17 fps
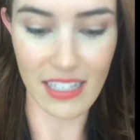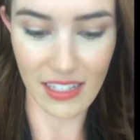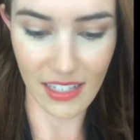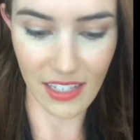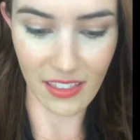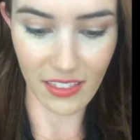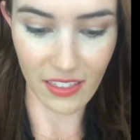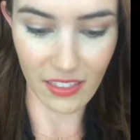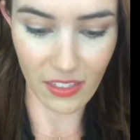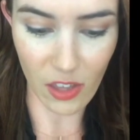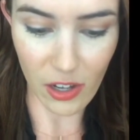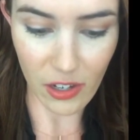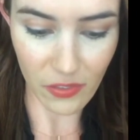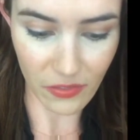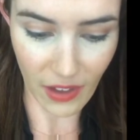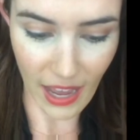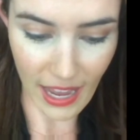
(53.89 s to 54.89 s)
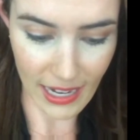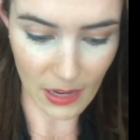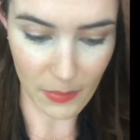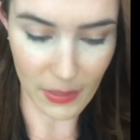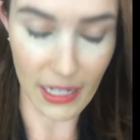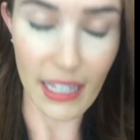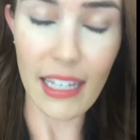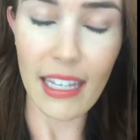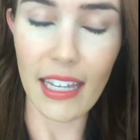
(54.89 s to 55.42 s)
can look fine. I
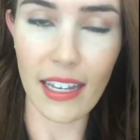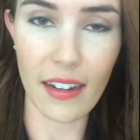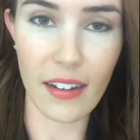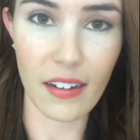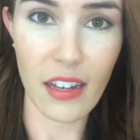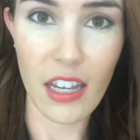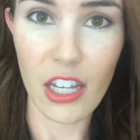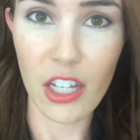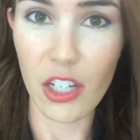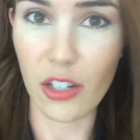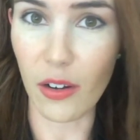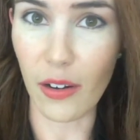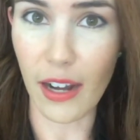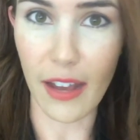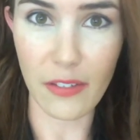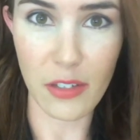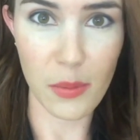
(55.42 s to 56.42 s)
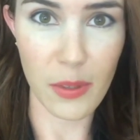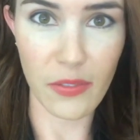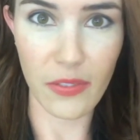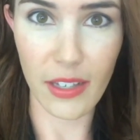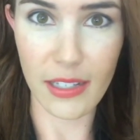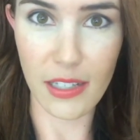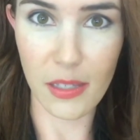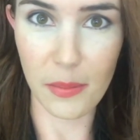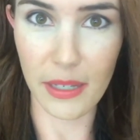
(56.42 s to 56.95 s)
mean, again, you don't have to be
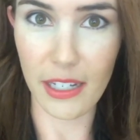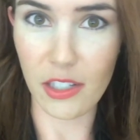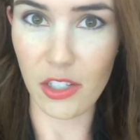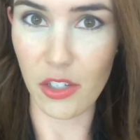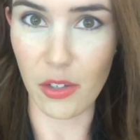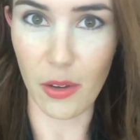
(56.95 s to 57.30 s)
fancy pants.